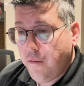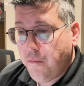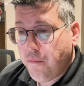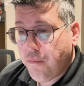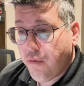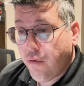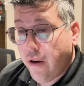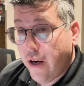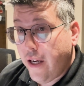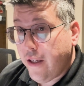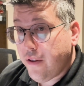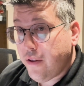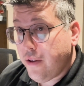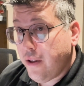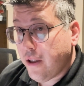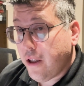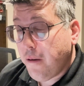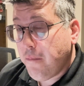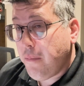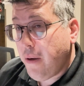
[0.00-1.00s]
press
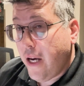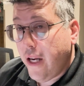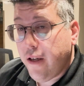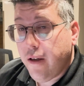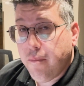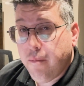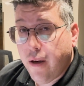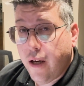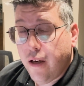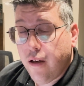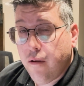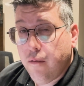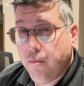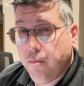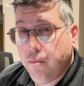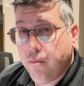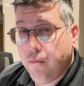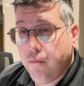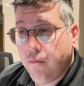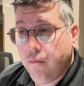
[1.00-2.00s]
the companion button
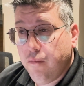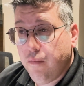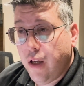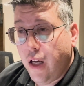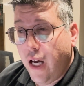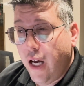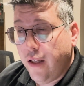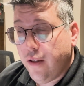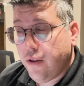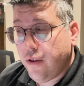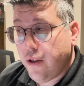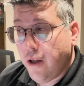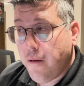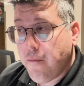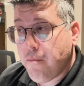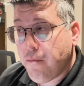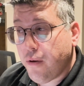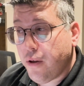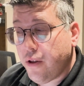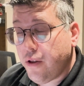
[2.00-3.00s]
at some
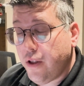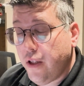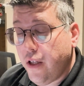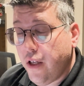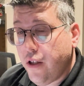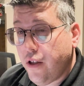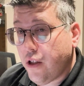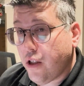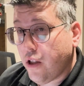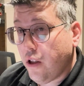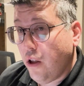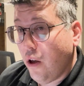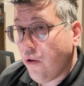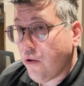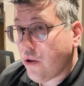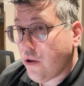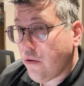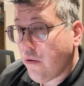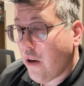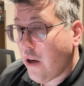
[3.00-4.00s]
percentage
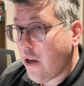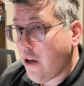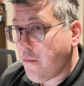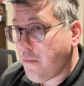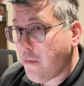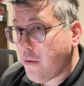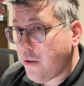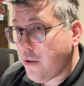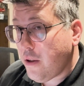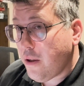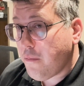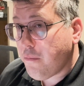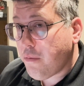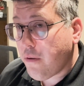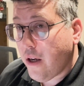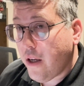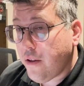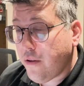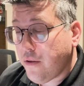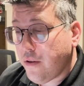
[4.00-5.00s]
close to 100%
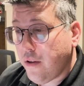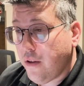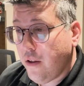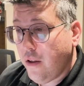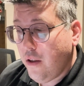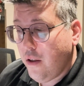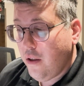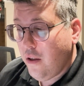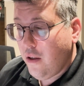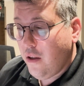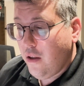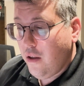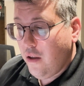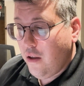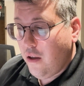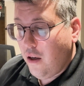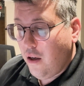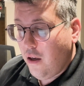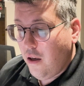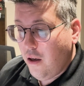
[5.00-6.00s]
pressed,
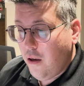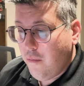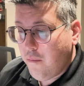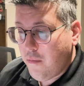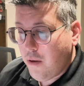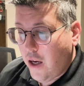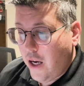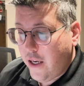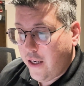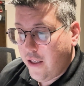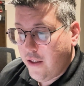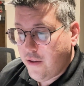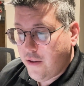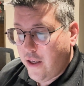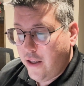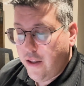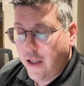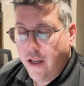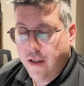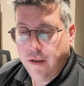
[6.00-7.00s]
um, I could
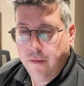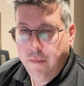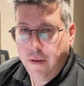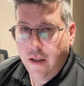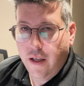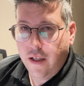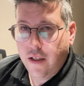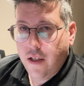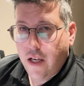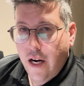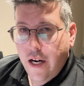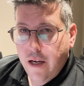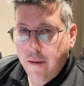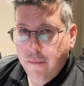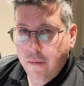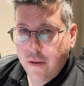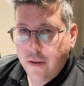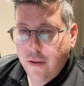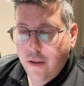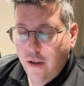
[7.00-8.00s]
set that to be like
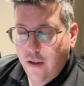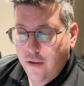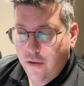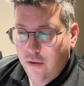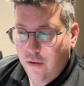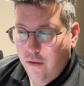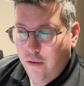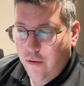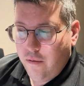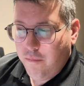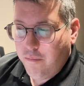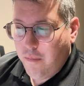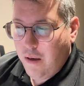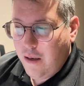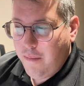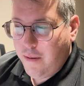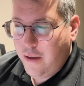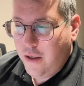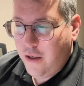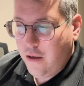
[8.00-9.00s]
90%. So
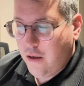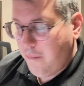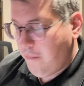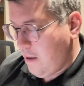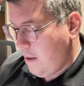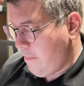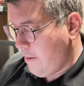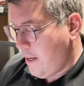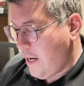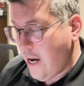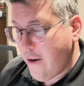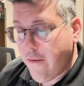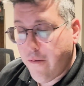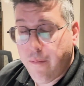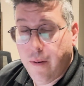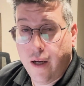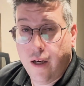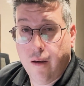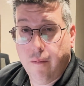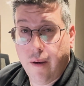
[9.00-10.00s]
maybe maybe I have a
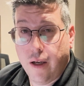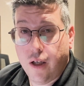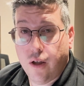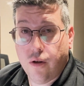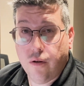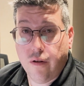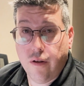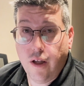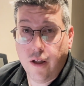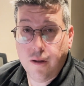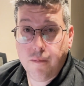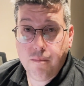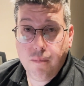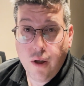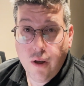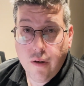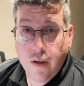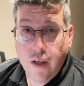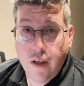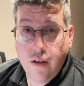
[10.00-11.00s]
button on my controller that's
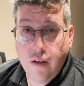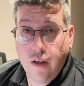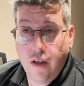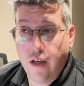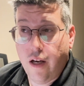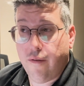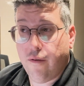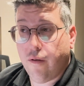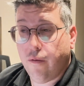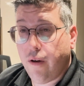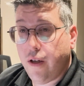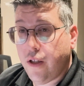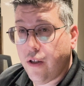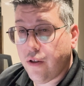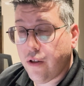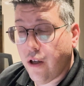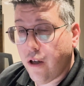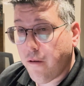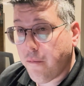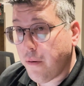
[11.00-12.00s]
broken that never
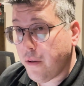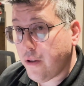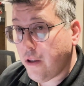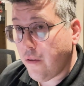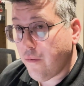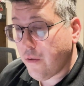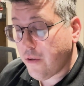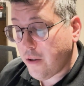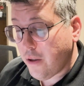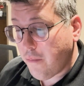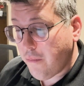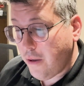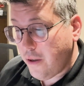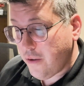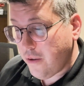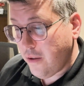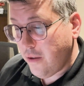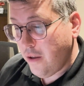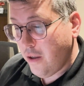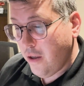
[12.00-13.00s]
reaches 100% for some
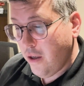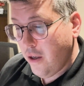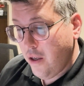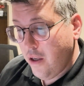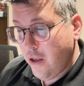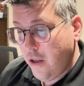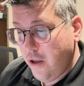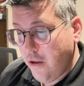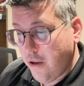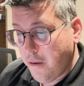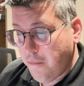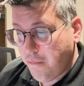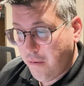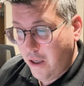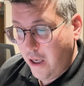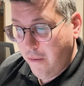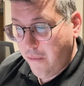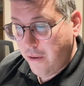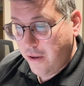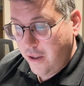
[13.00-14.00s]
reason you can
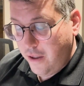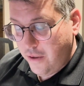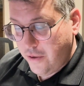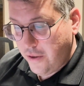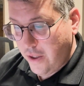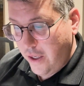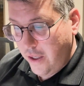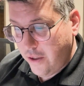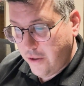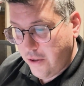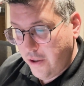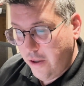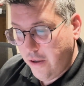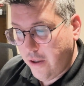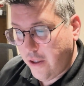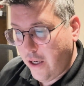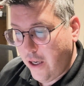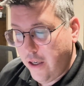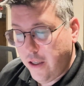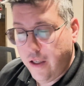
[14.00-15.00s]
play with these settings here
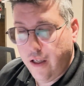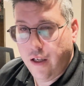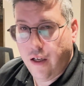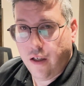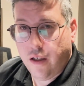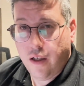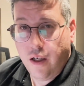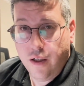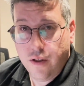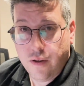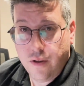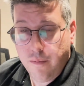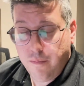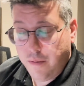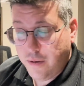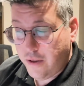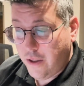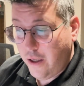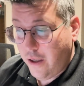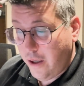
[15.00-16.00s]
to kind of get a custom
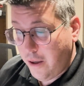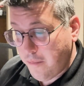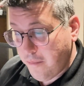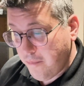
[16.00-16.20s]
setup.